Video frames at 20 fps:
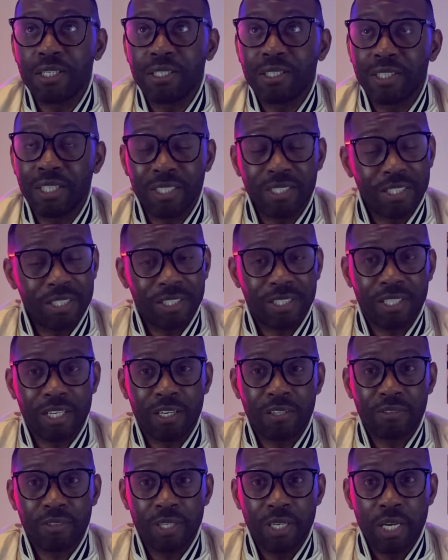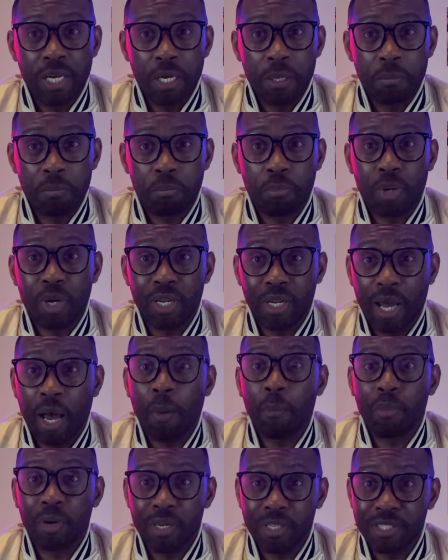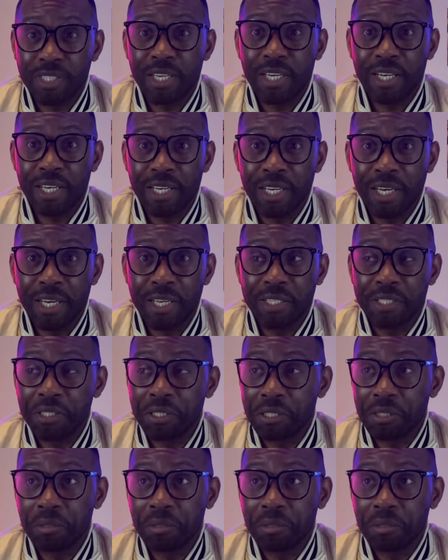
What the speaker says: This is tough. But I'm going to say it again.